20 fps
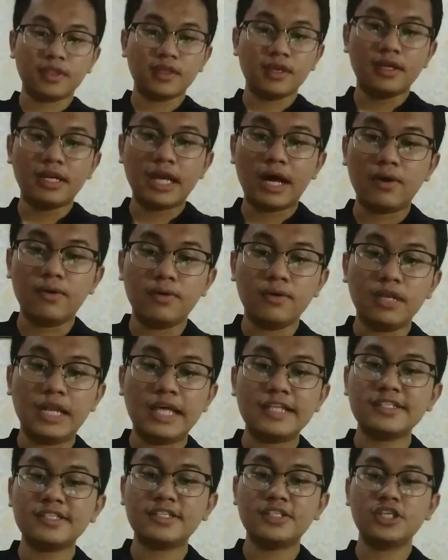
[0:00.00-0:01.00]
Now,
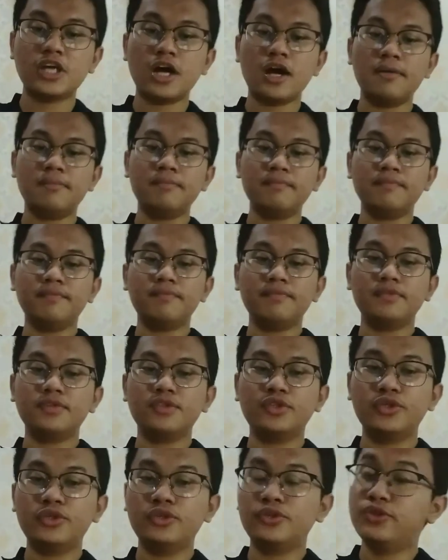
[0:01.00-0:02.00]
let's jump
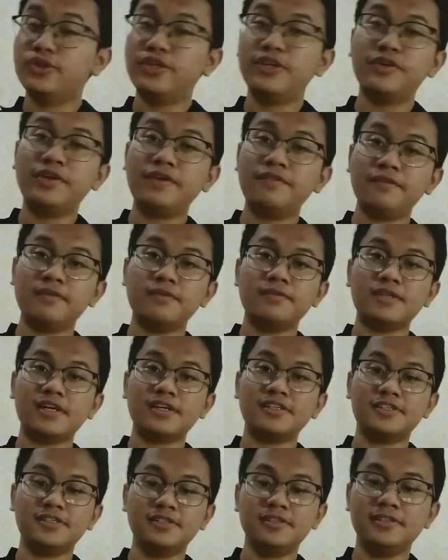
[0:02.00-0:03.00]
to the review
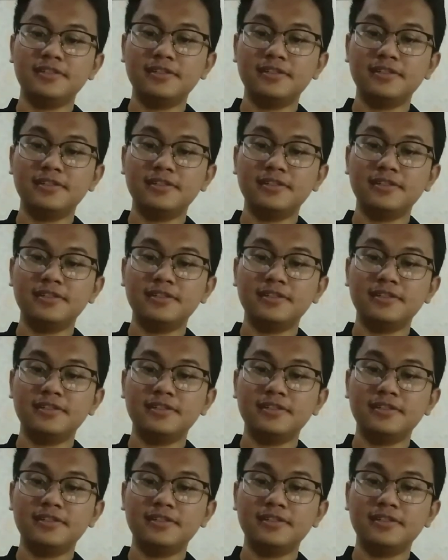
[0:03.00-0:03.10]
section.